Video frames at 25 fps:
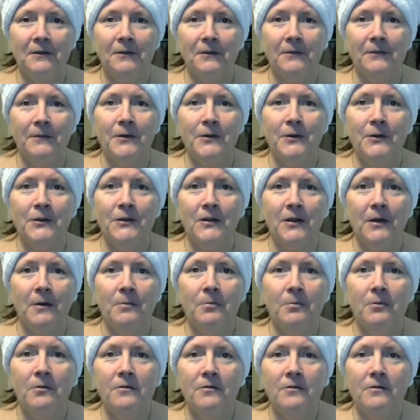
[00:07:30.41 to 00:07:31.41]
first
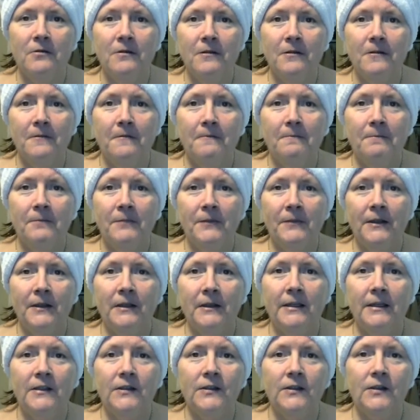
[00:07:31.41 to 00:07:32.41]
couple
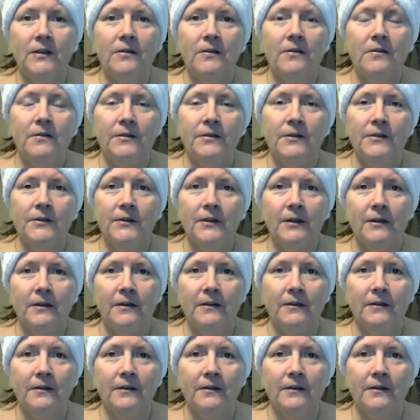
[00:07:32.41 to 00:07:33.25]
links there. There's